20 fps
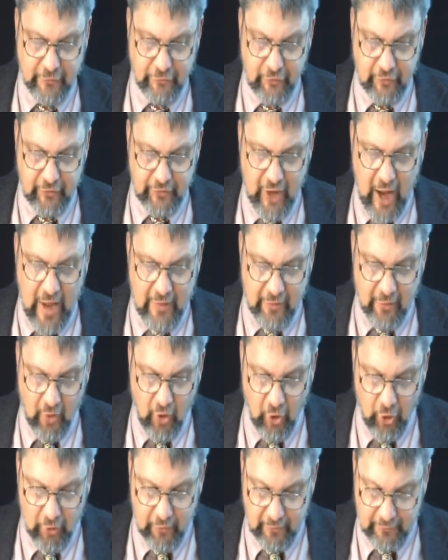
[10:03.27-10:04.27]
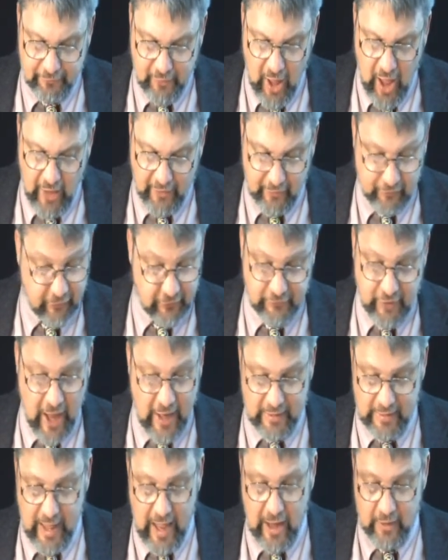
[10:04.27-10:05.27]
As to the tithe herd in the flock, this is
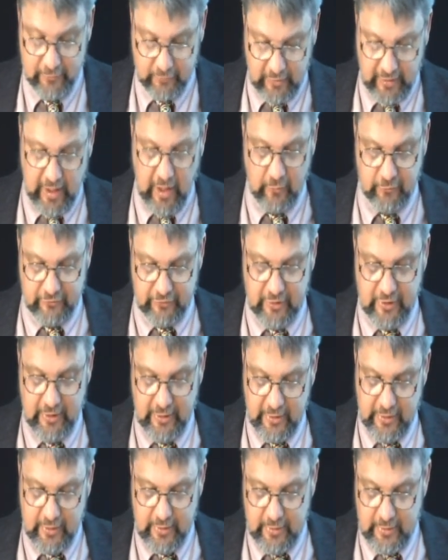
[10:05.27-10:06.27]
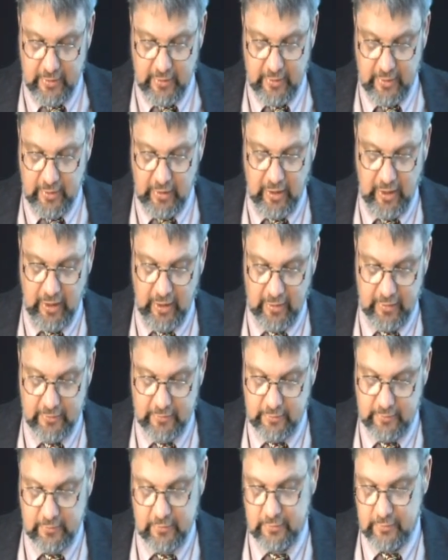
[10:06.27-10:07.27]
not allowed. Okay, I was, uh,
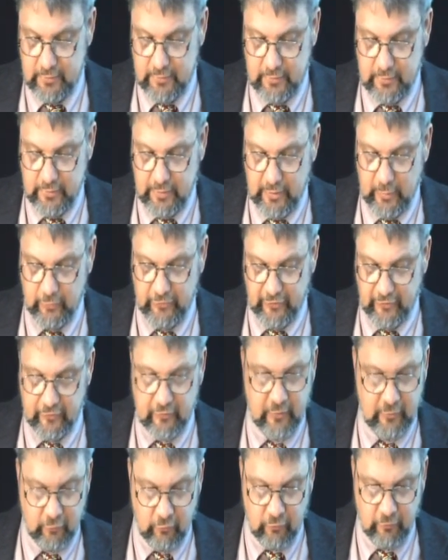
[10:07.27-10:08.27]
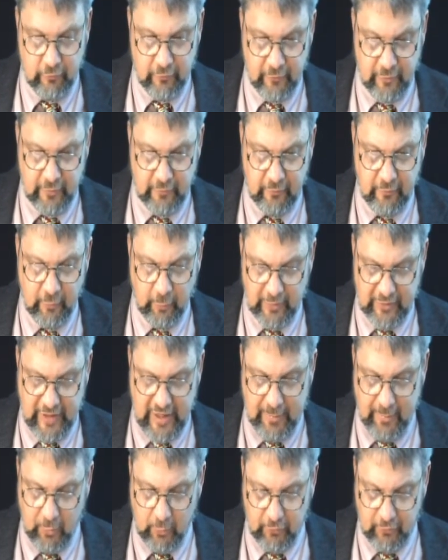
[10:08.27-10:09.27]
it was the, the,
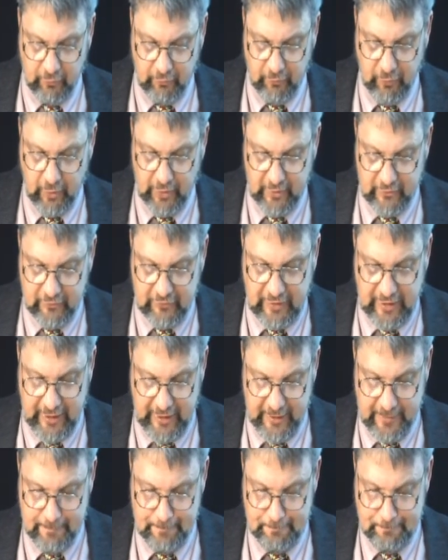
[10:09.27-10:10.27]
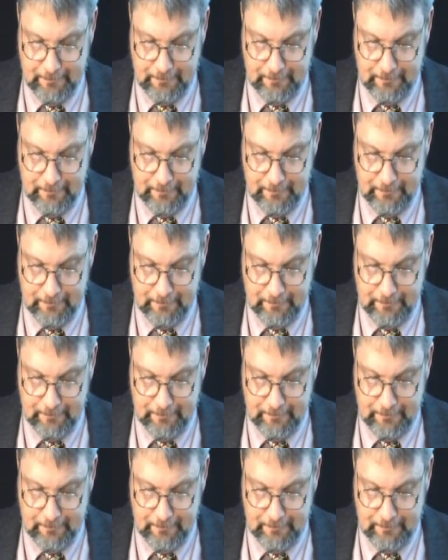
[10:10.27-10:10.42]
redeeming was referring to seed.